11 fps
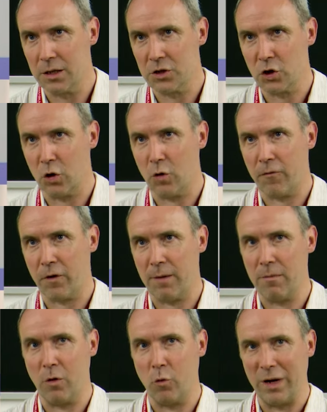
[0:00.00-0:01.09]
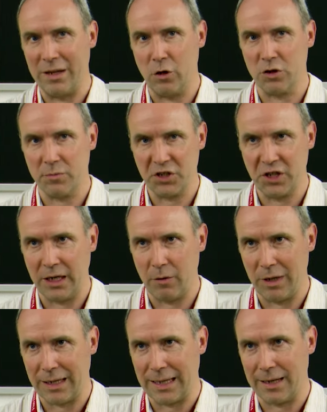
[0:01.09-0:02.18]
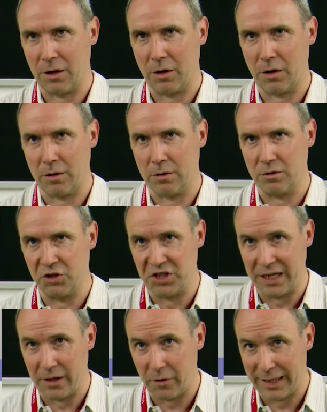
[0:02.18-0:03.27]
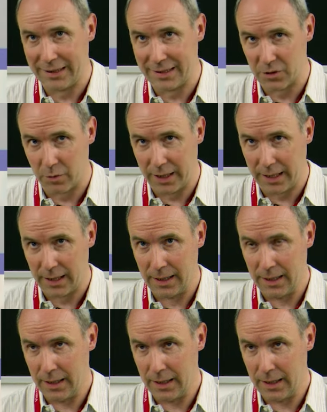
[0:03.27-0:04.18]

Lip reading: So from a Windows machine we can generate this way